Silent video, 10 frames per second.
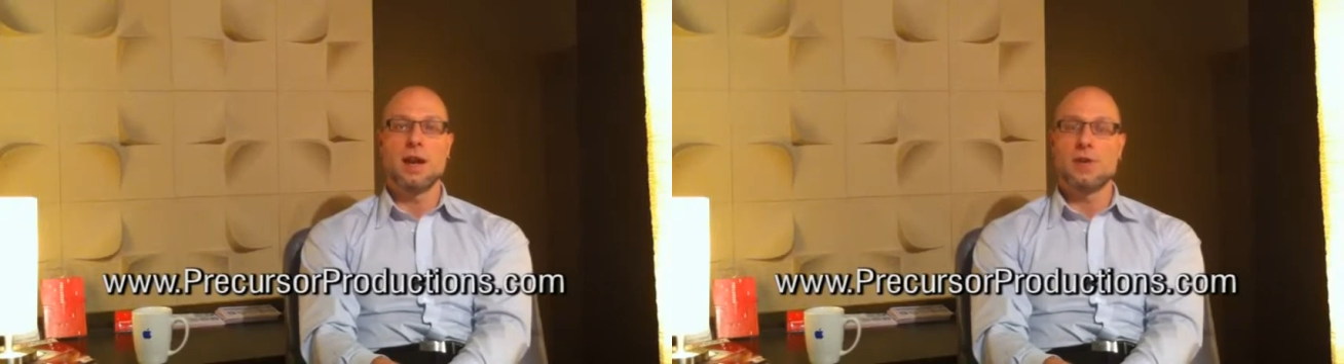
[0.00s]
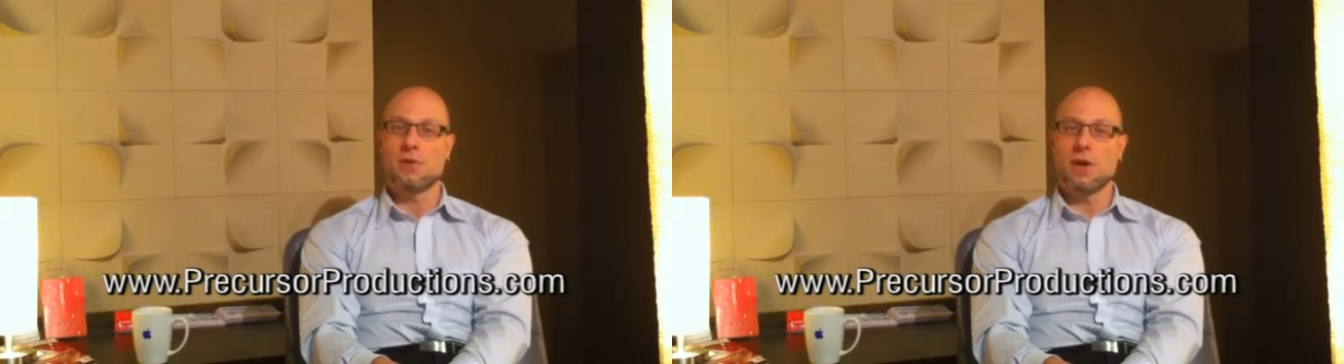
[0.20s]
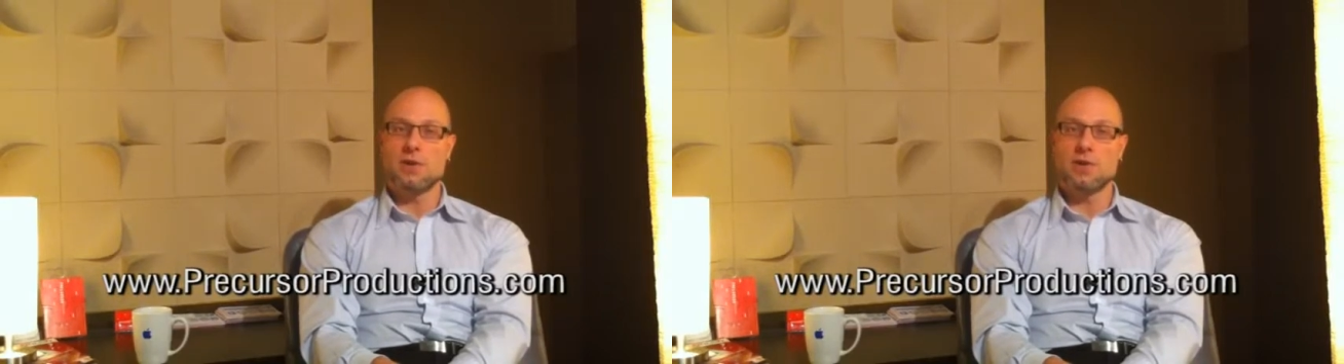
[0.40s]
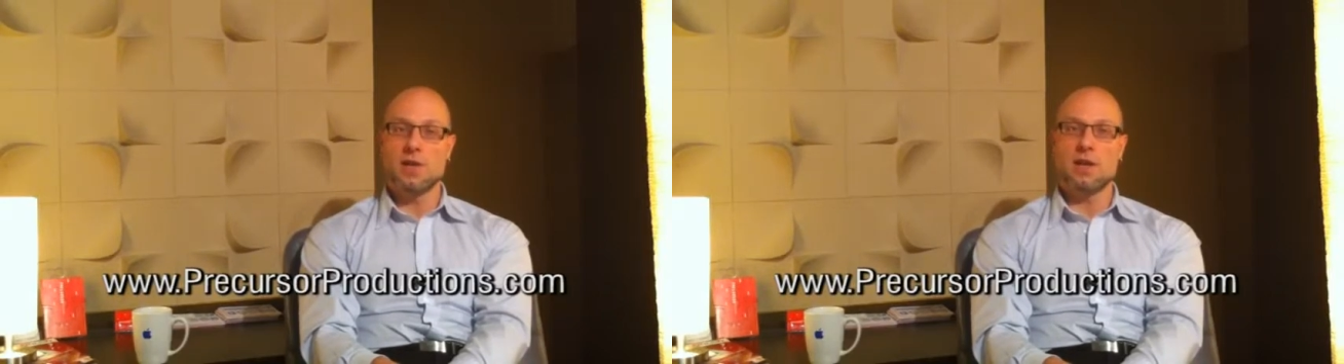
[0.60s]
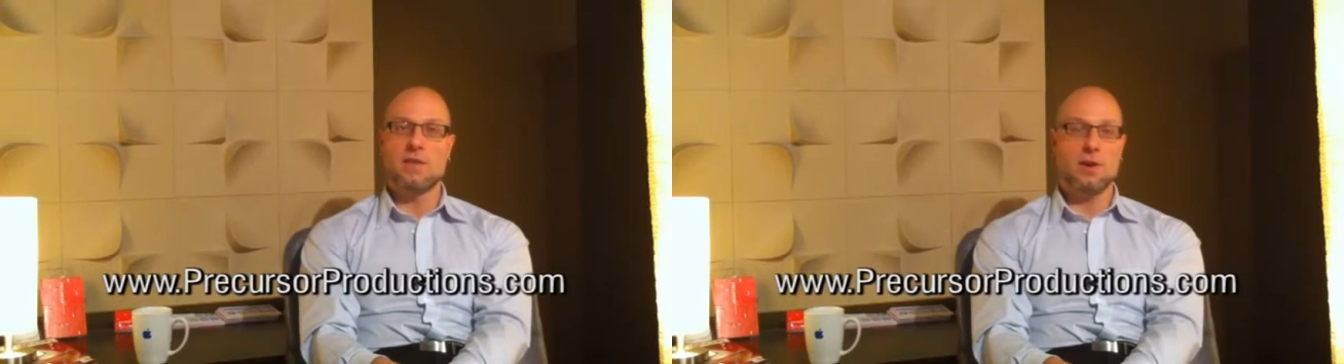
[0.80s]
And your
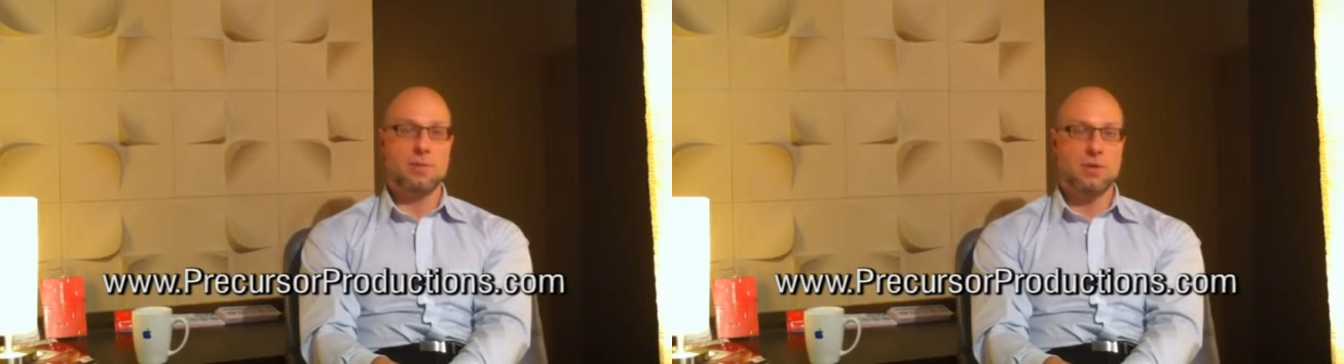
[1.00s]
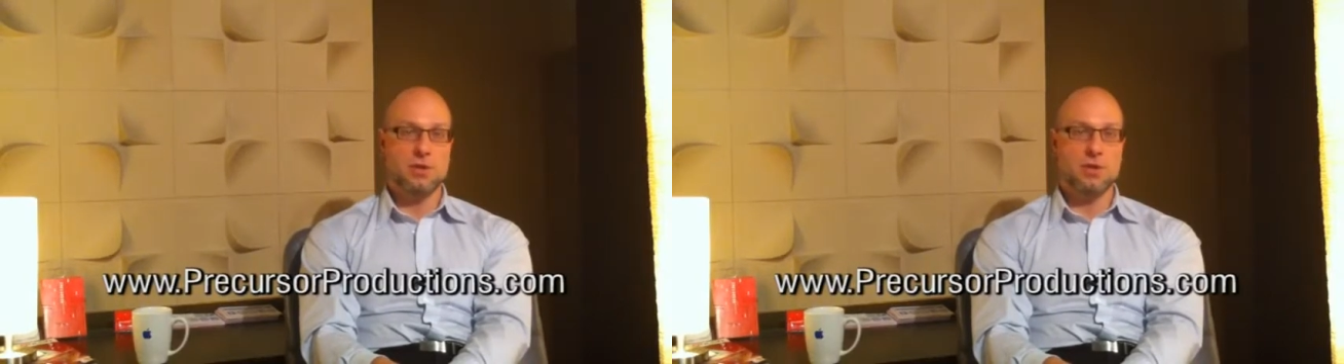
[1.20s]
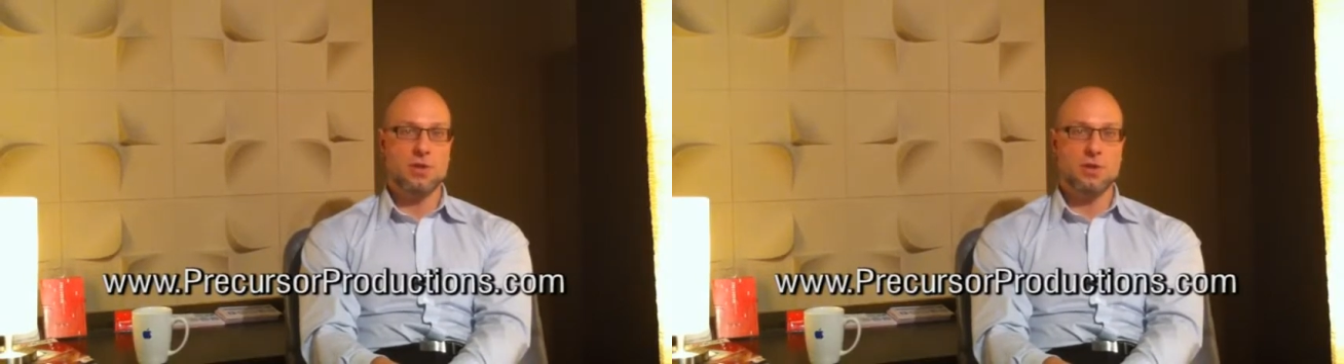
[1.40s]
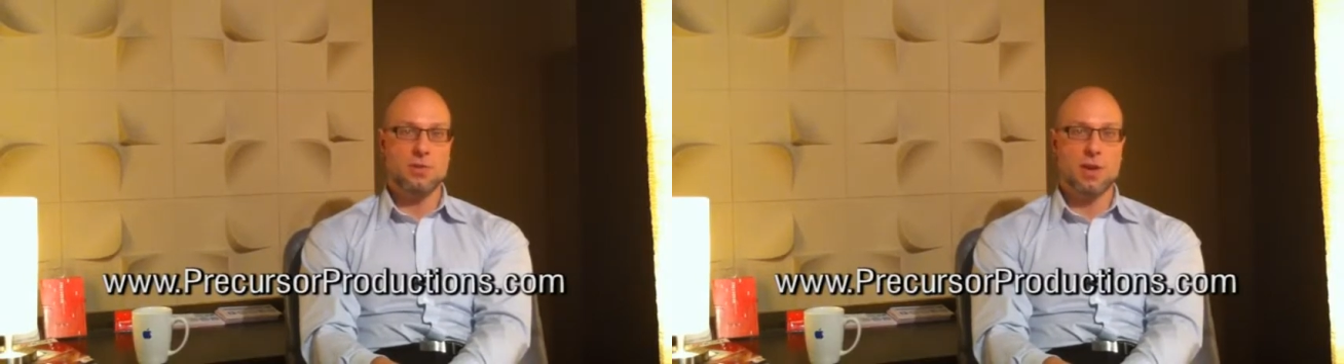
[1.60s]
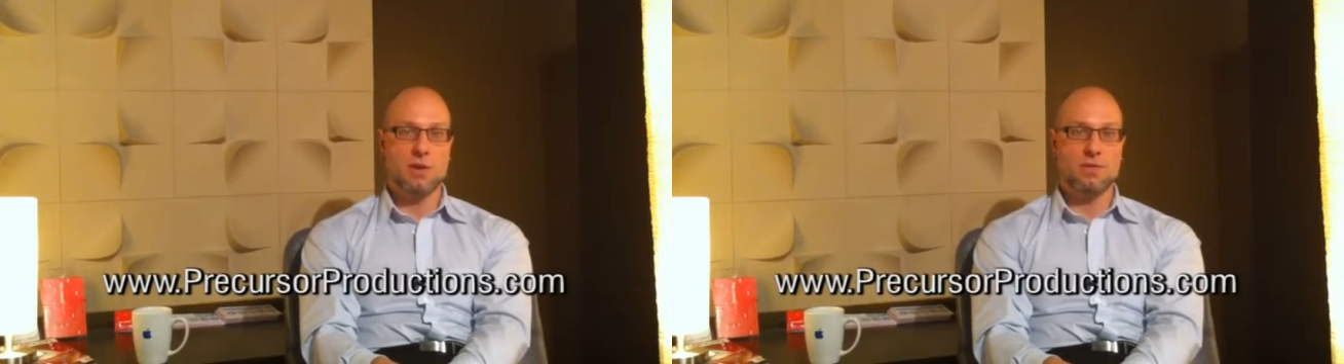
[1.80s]
understanding of how to position those
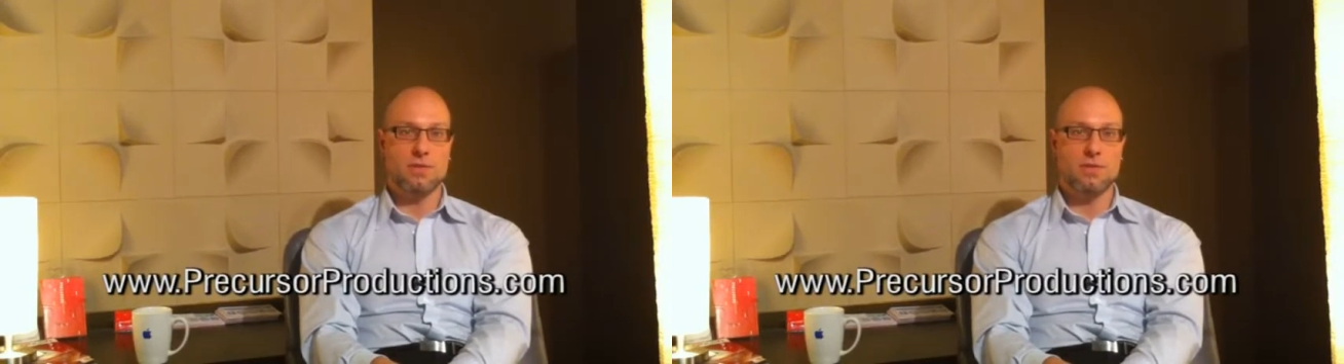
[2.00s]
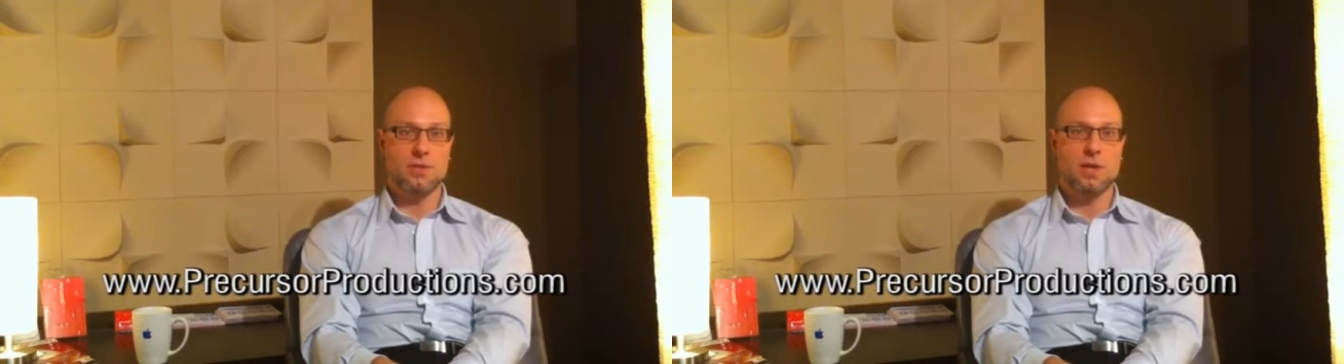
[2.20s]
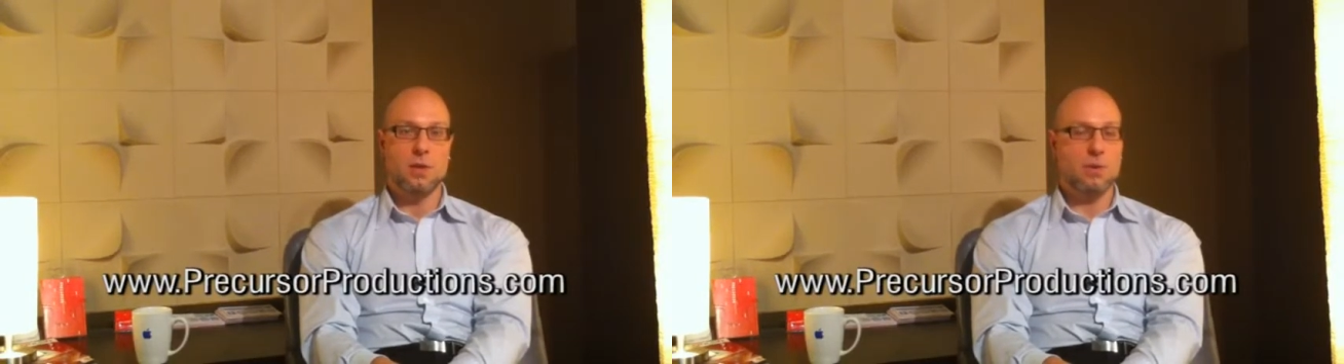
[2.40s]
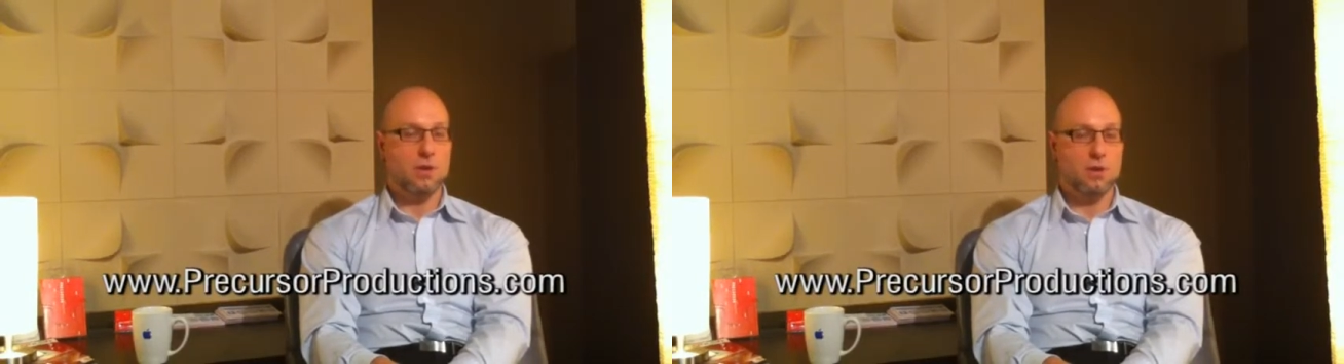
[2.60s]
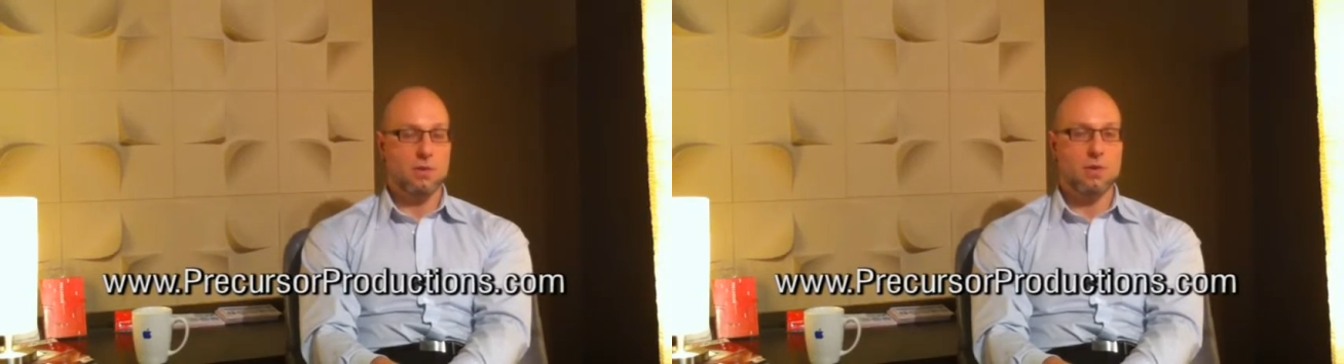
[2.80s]
microphones
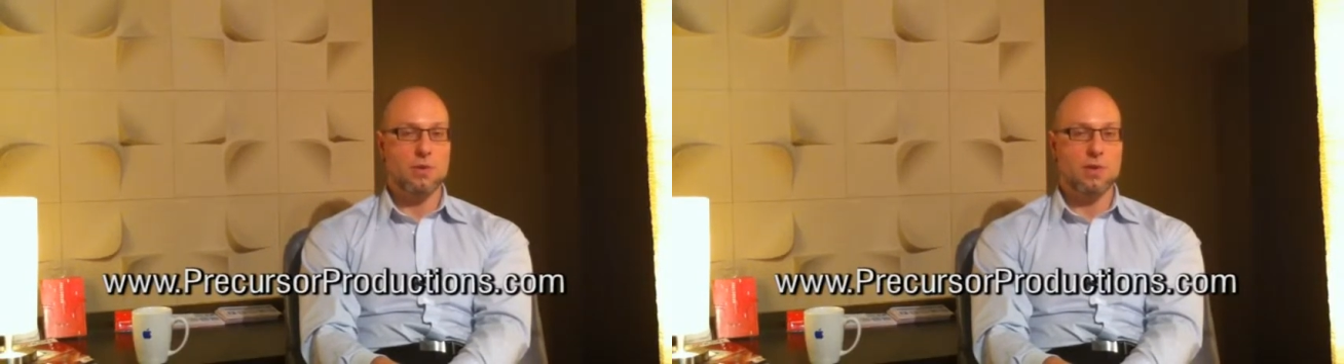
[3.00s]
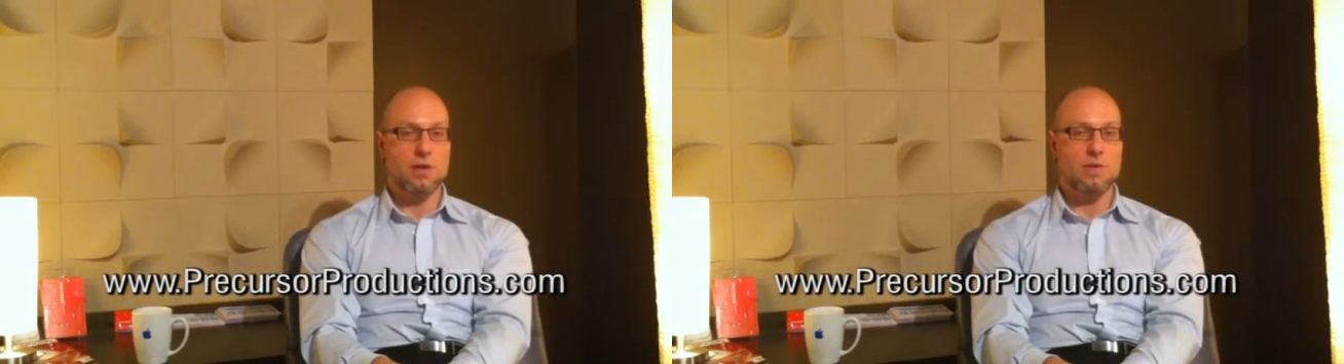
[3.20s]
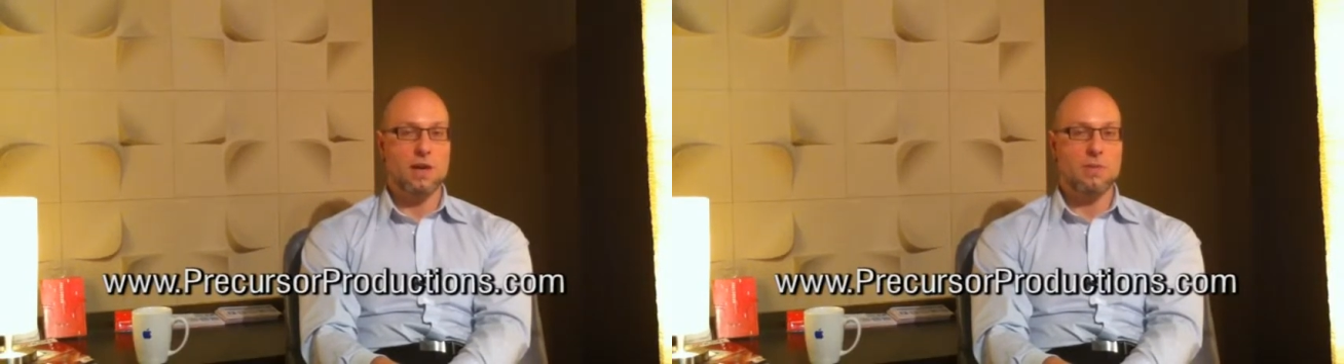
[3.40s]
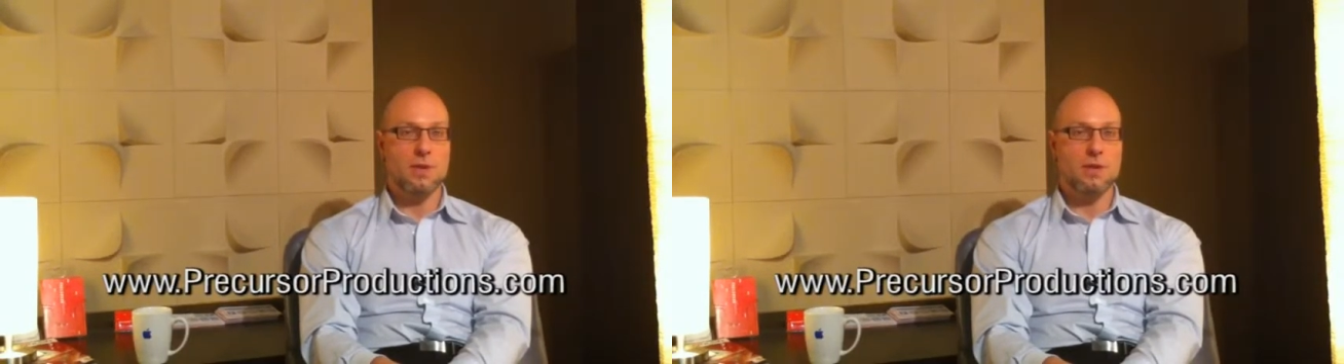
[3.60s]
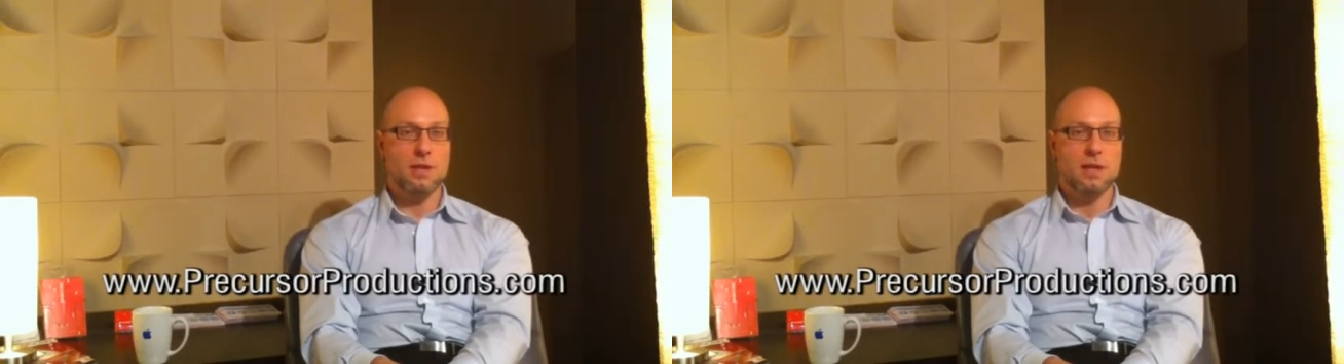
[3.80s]
within your recording
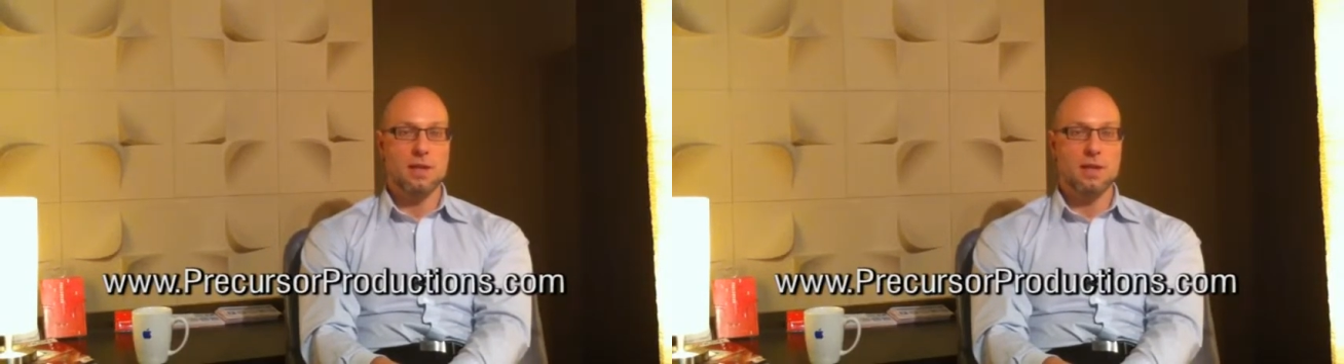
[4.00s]
environment,